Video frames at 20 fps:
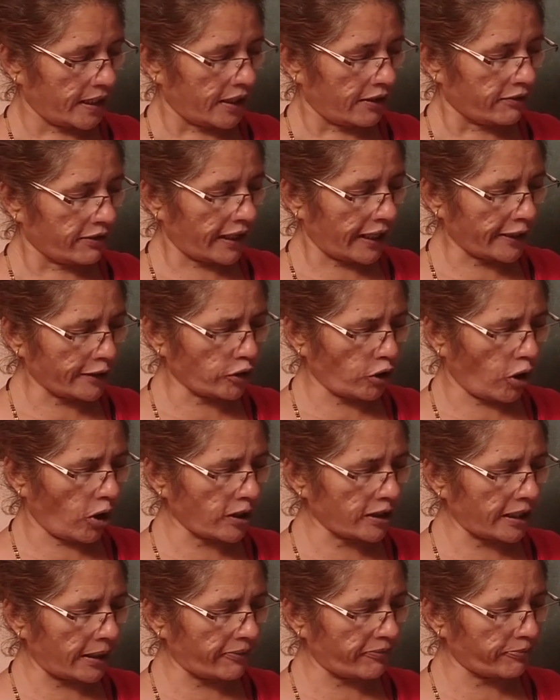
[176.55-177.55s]
Write all
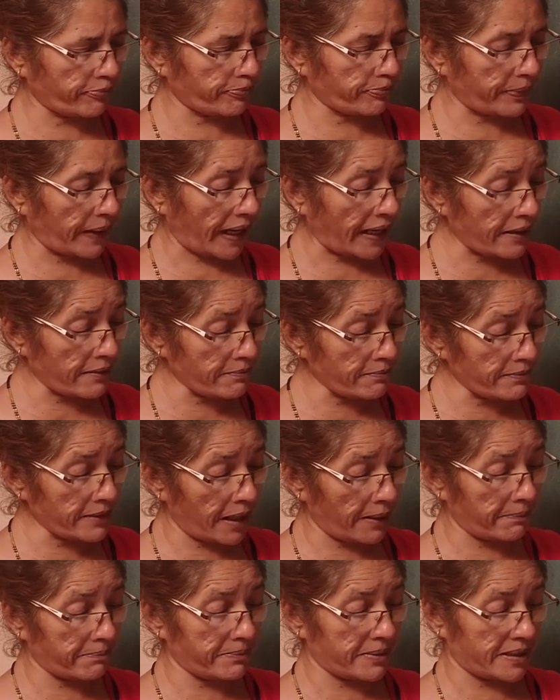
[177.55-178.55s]
the prime
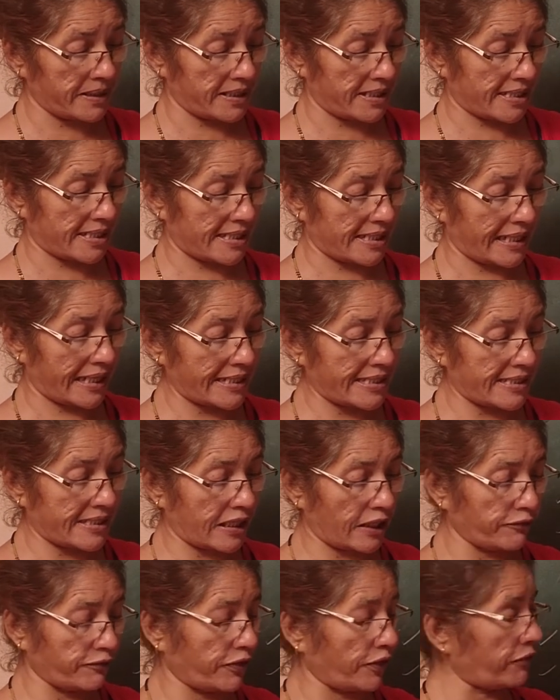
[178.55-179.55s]
numbers less
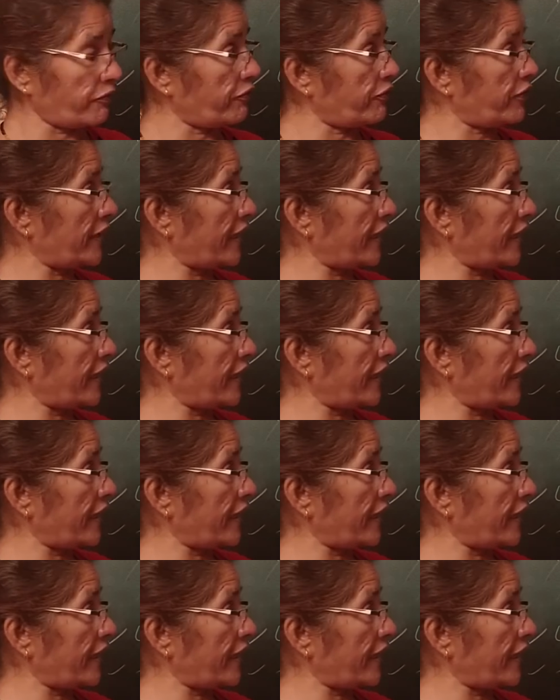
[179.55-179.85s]
than 15.